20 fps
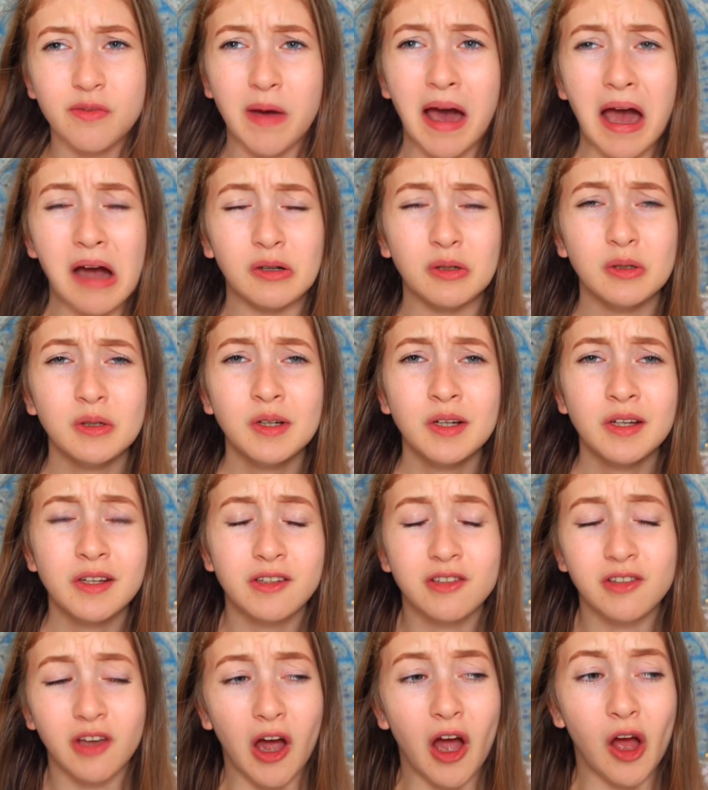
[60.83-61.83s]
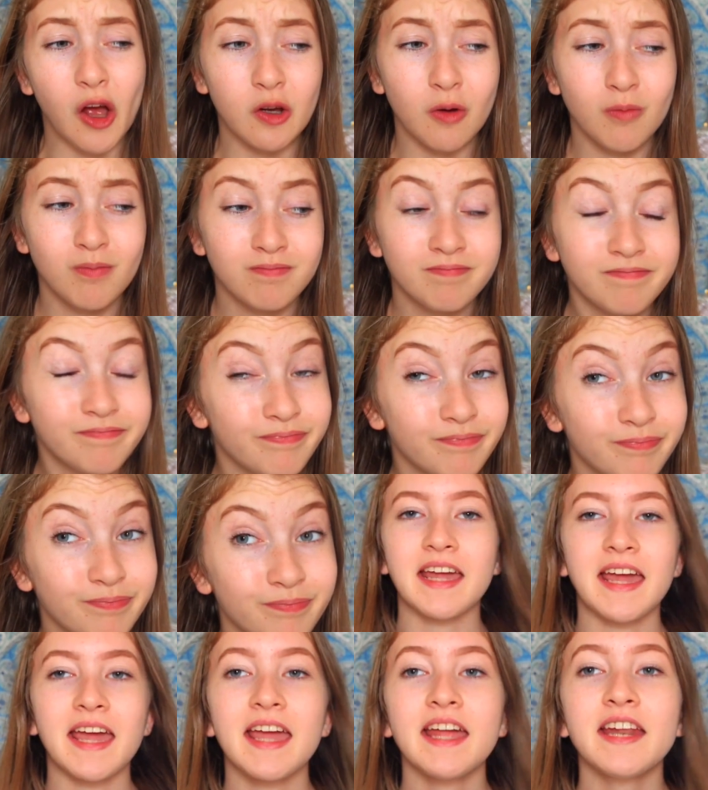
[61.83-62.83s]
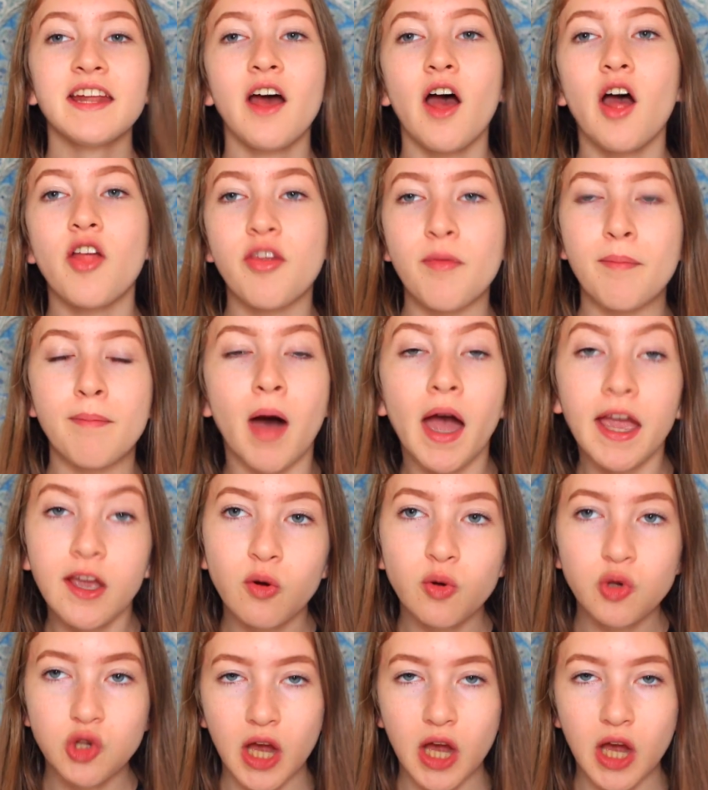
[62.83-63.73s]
as well. So, in the Michael